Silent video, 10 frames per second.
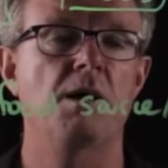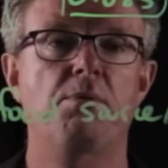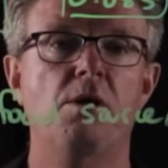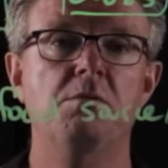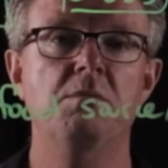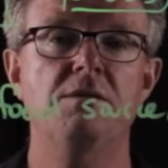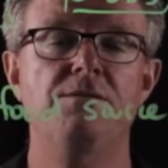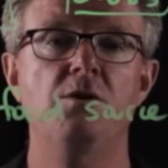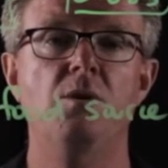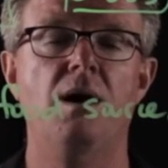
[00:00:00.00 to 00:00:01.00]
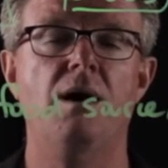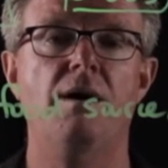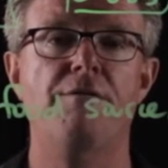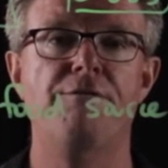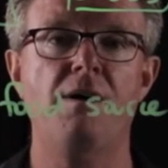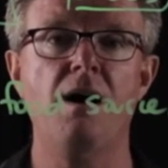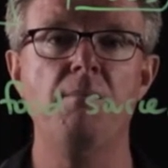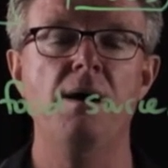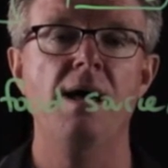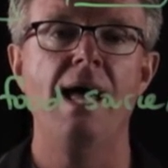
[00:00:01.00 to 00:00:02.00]
problem if you are a
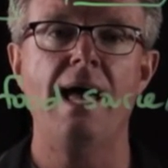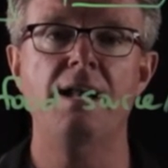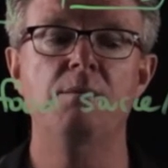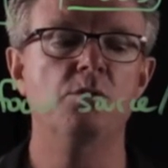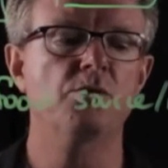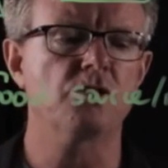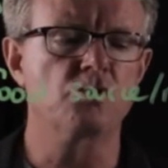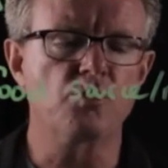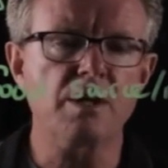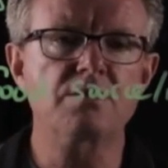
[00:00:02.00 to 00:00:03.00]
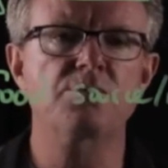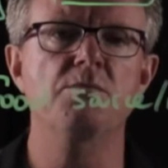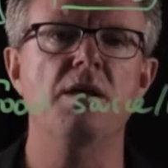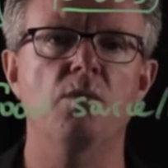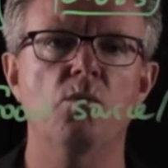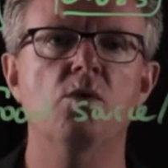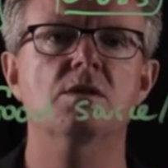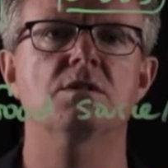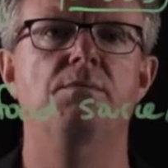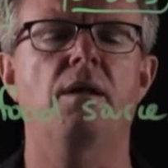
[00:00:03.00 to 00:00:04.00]
farm animal that drinks from that water
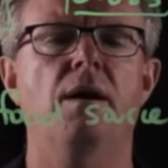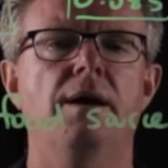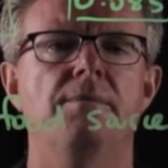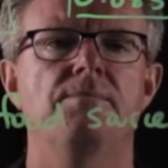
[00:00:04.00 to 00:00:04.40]
supply.